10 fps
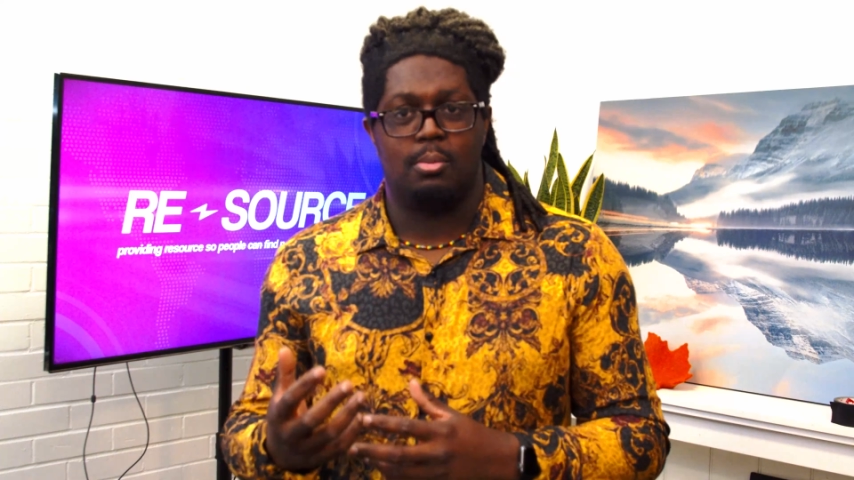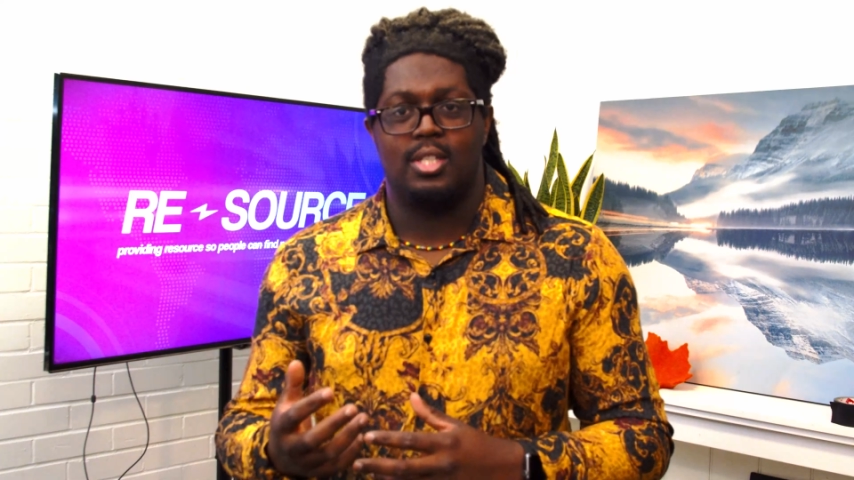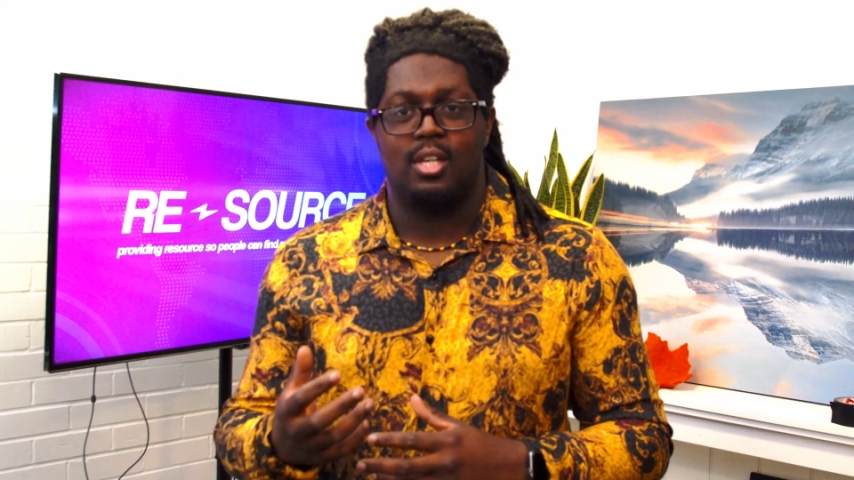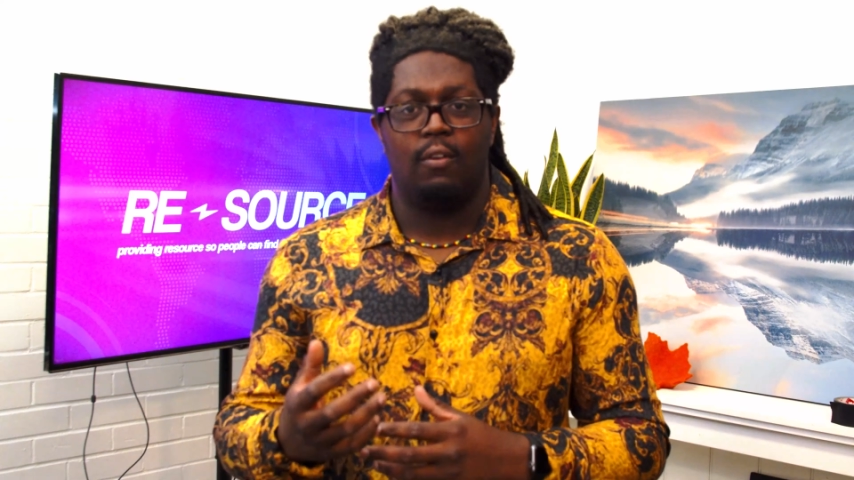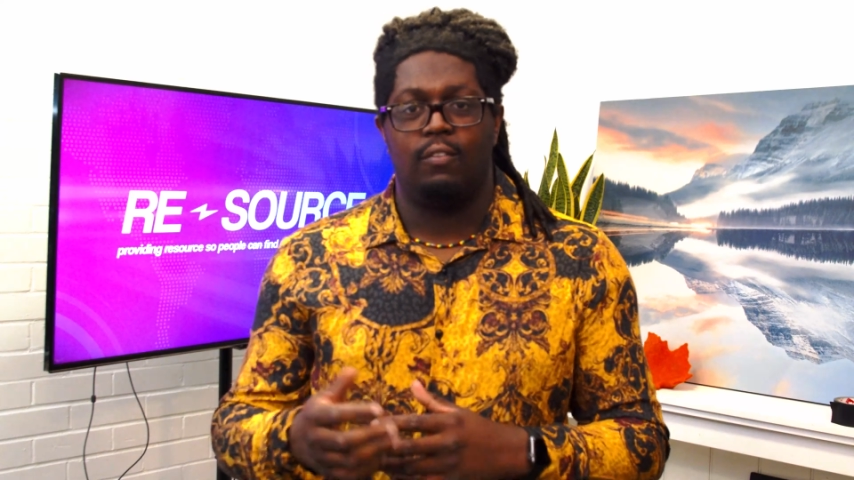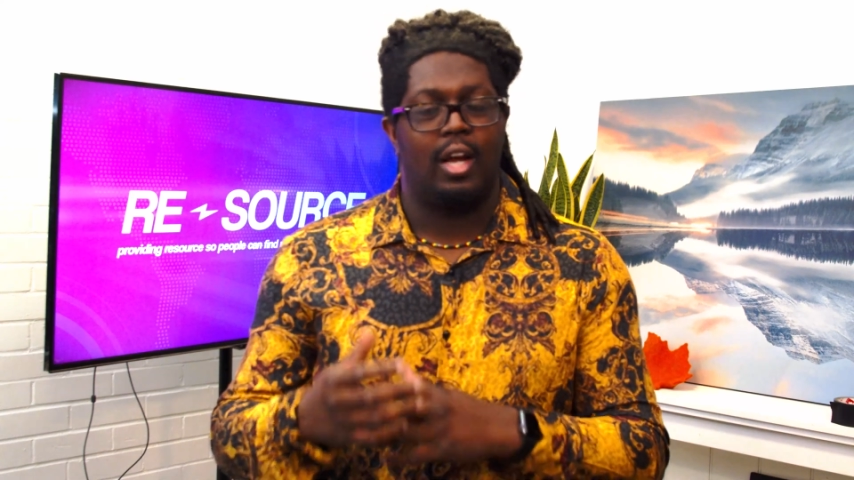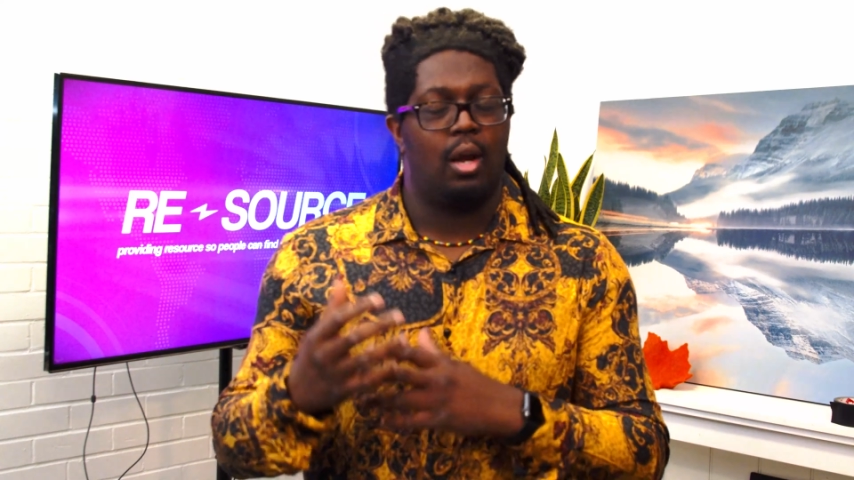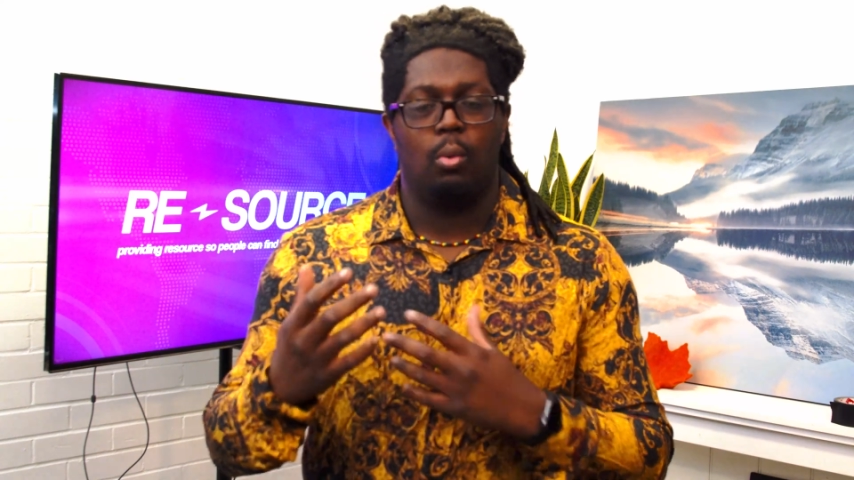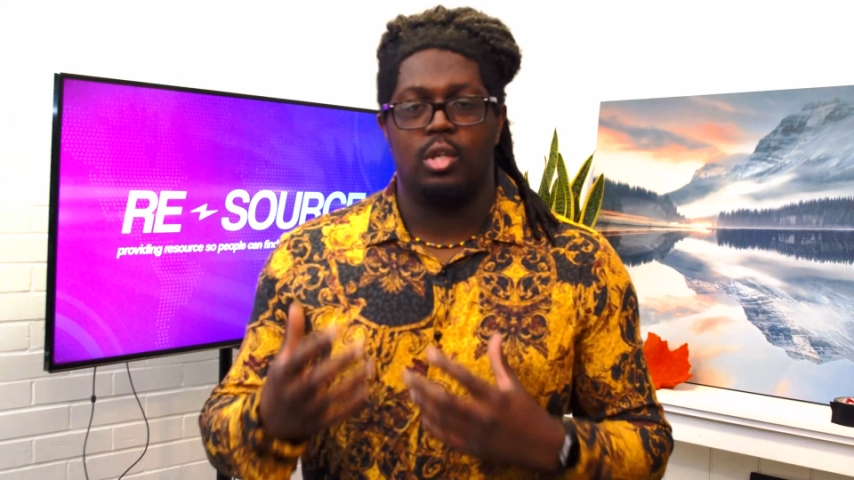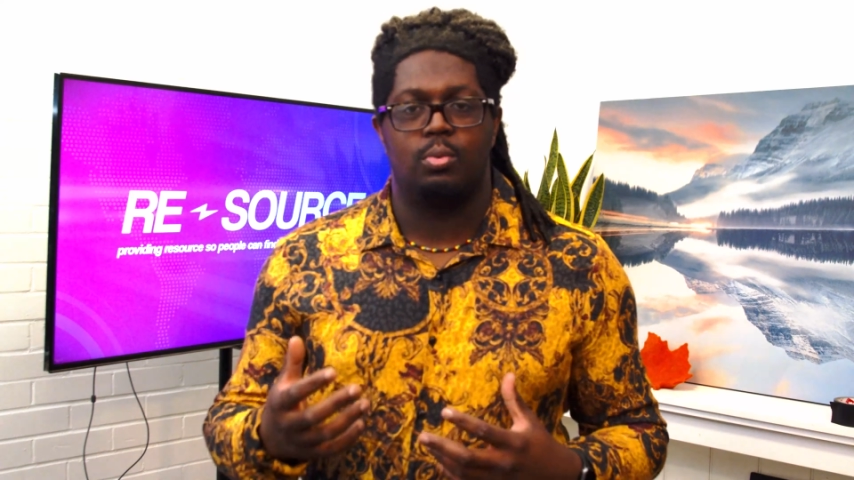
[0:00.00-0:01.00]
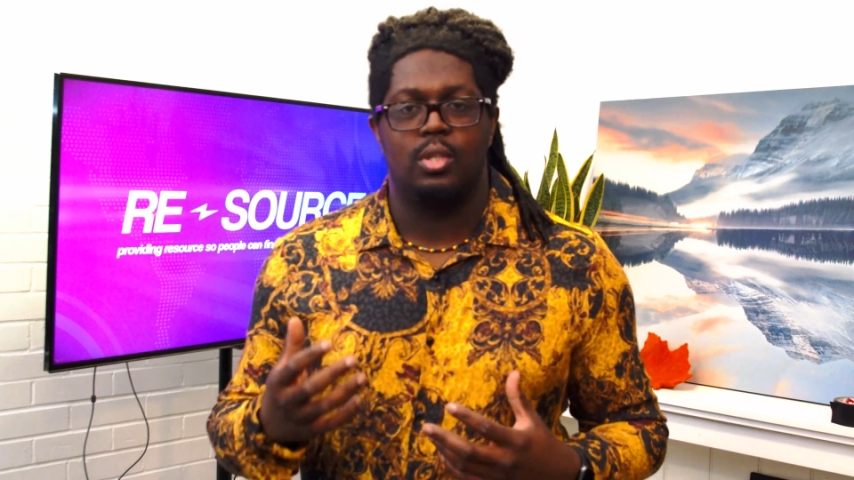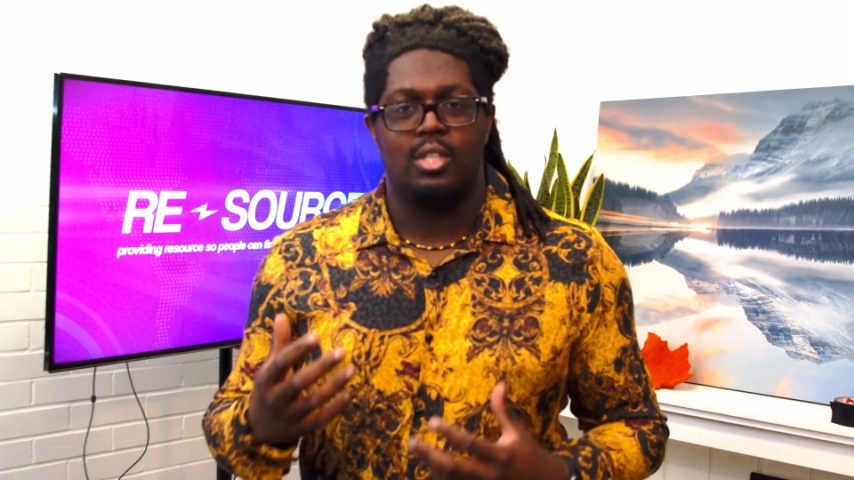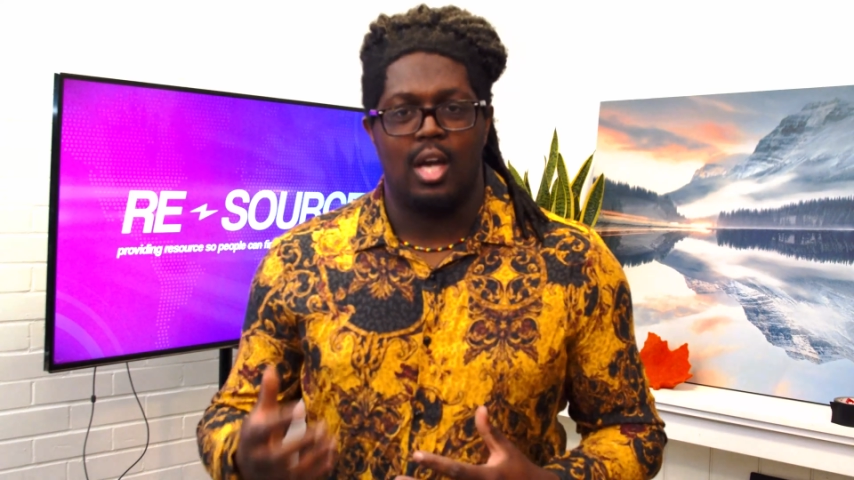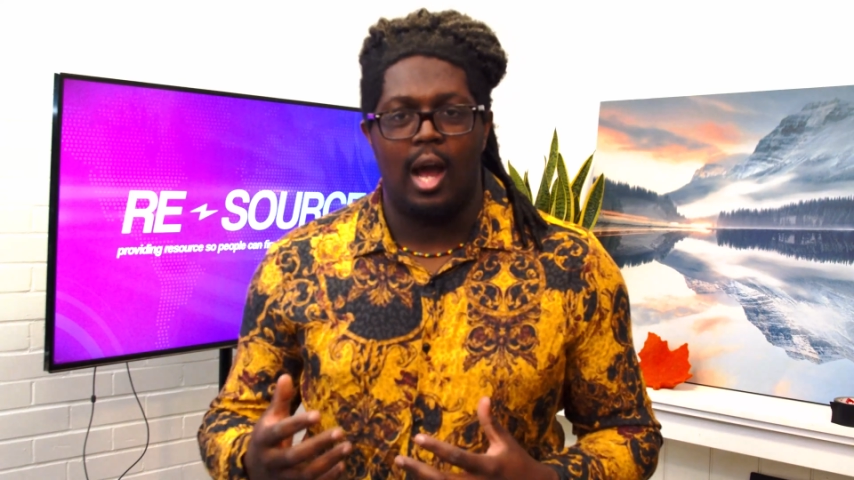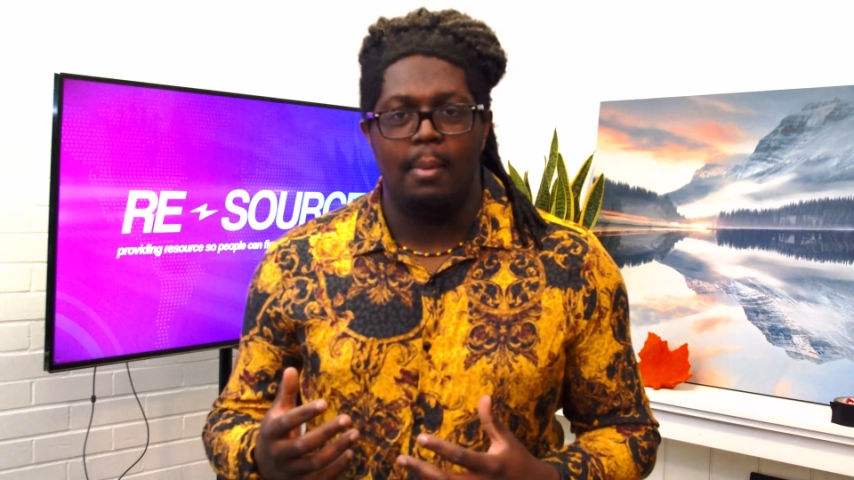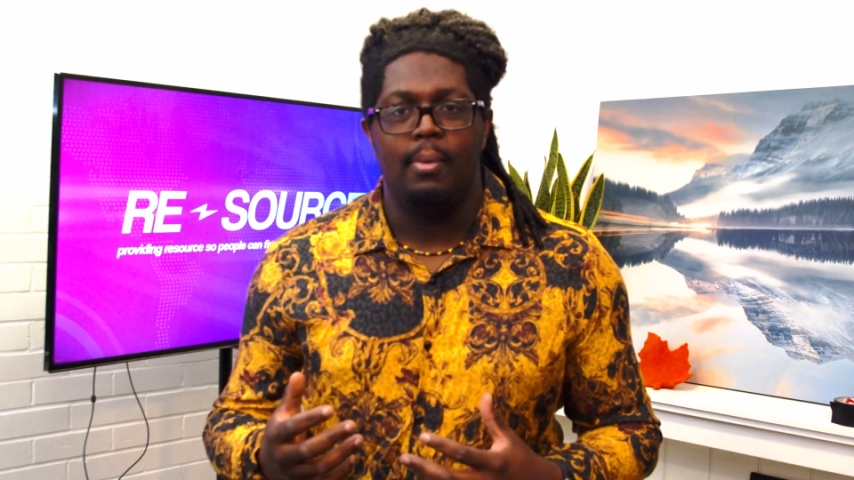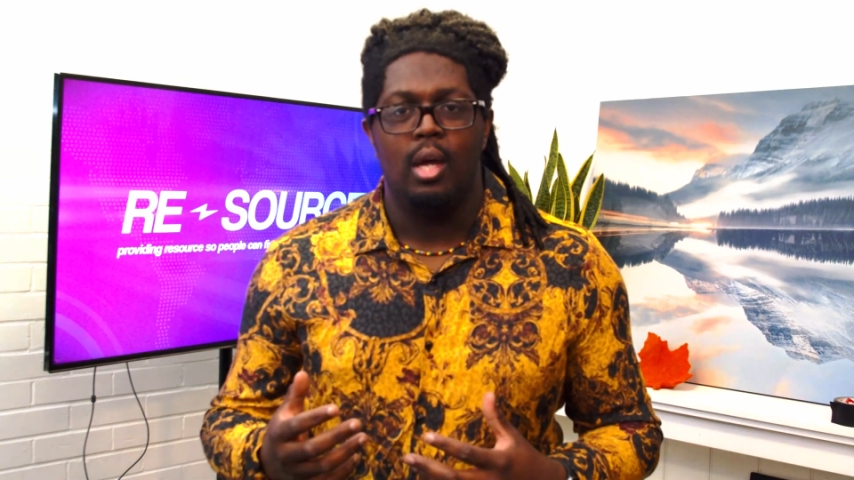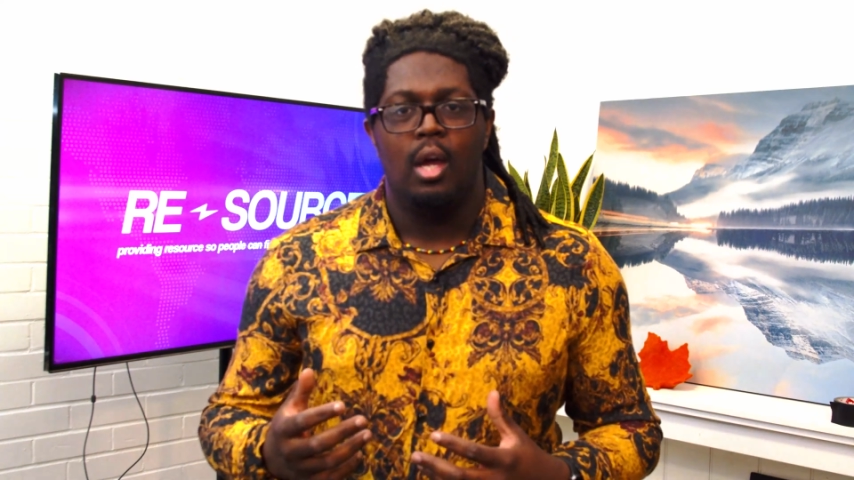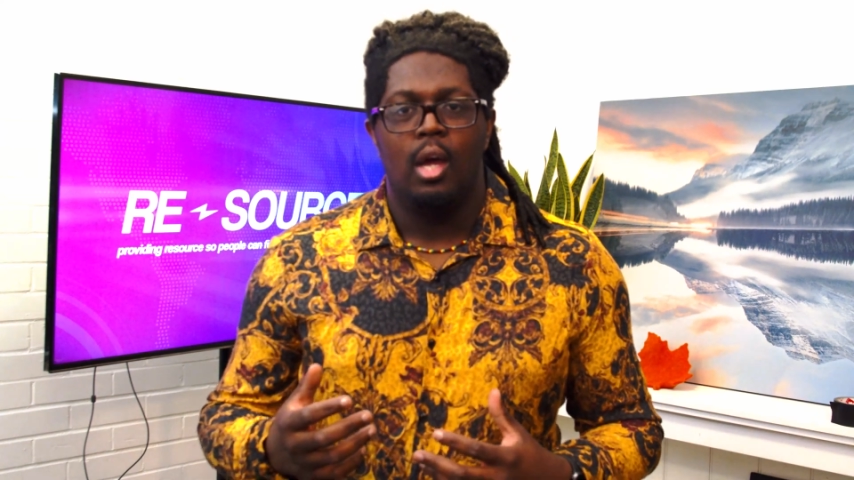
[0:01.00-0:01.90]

myself like I was with the time,